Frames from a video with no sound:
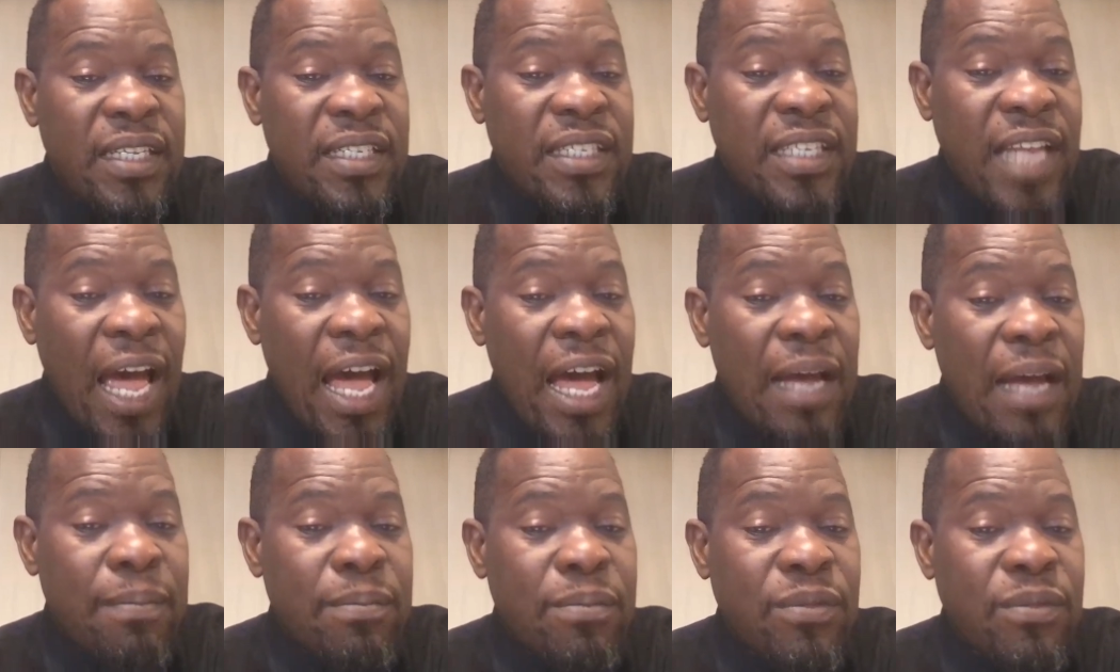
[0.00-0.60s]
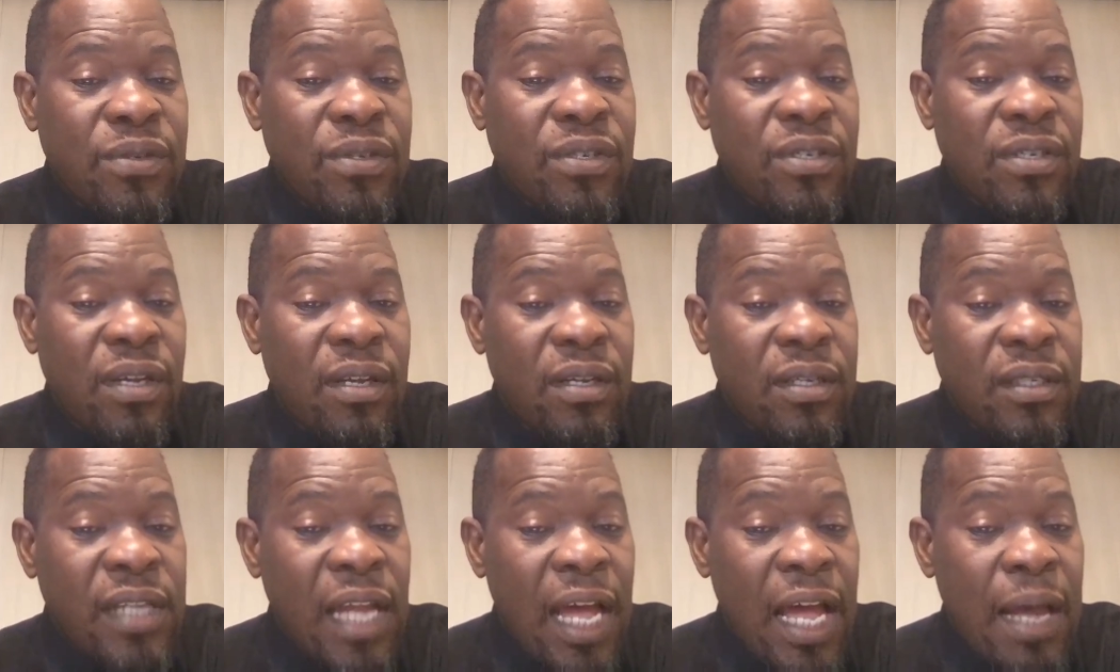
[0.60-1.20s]
terms
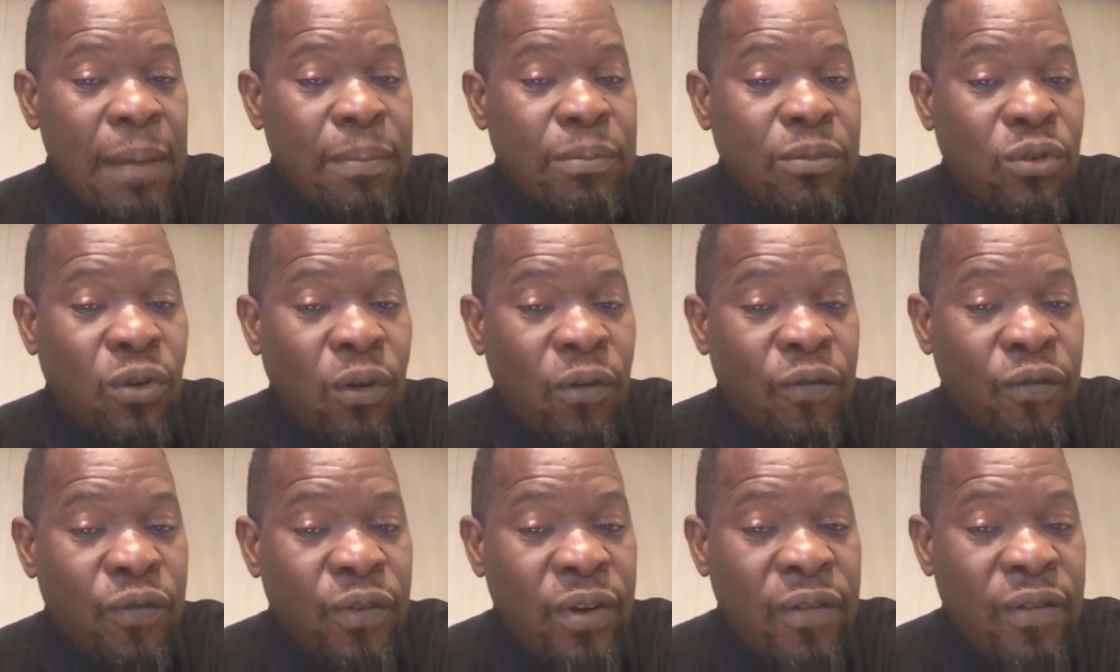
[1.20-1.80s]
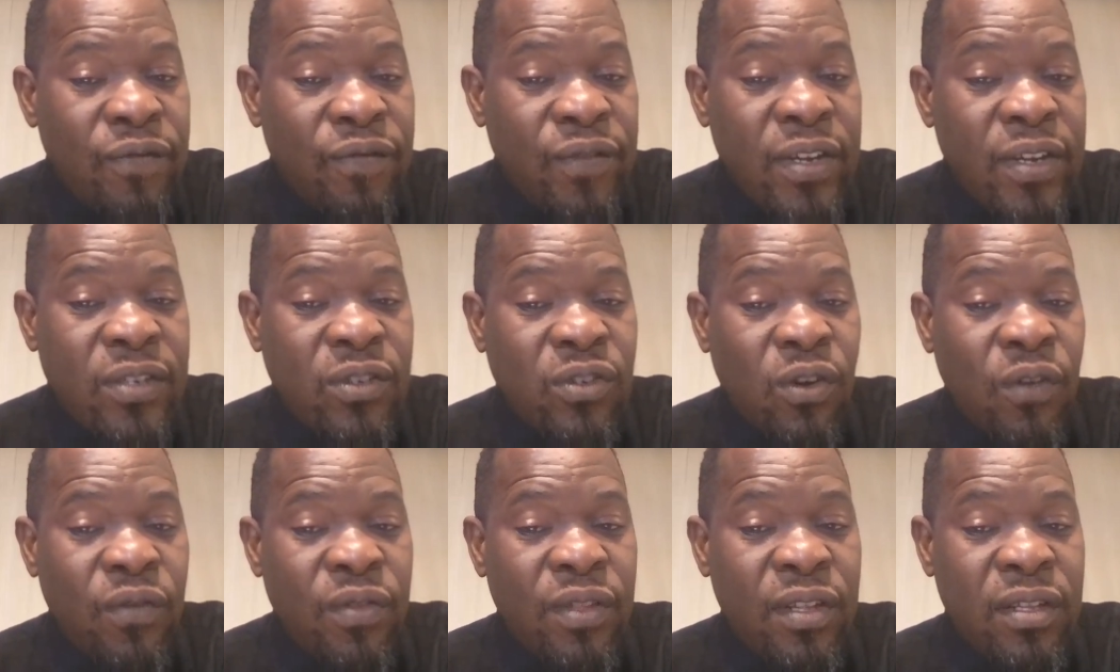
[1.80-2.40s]
of
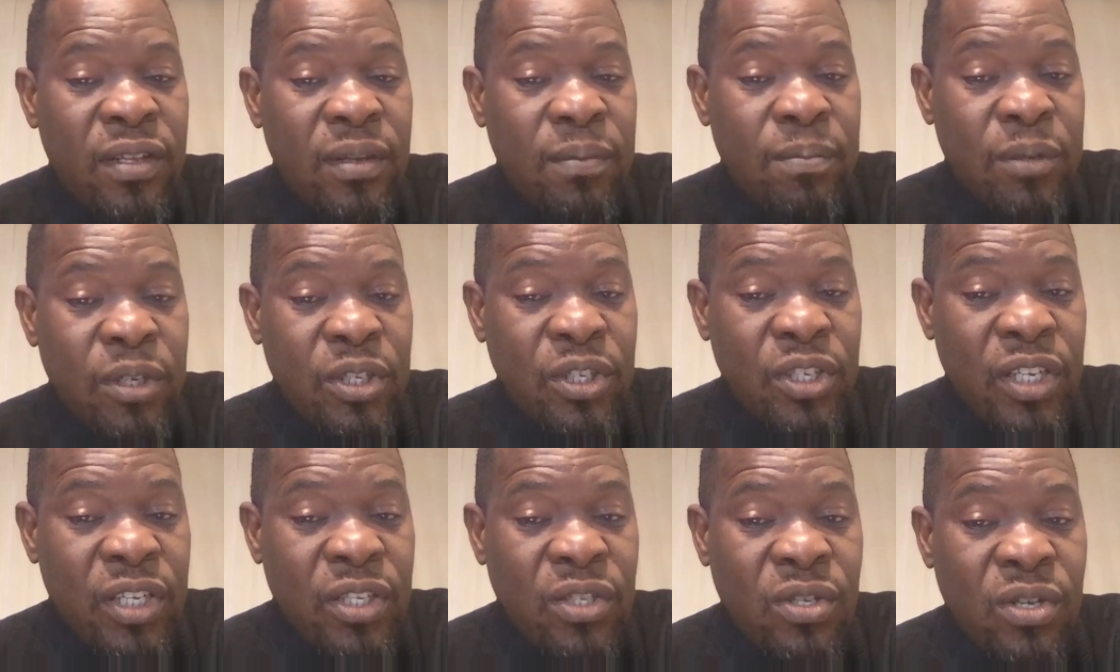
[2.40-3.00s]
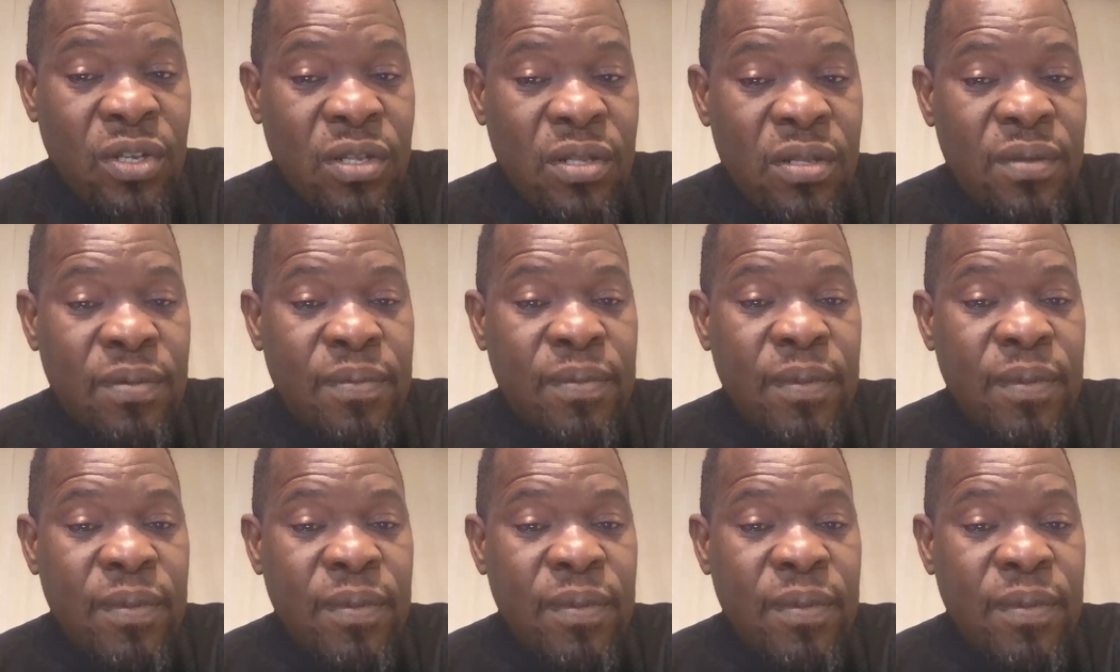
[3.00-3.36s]
reference of the mediator,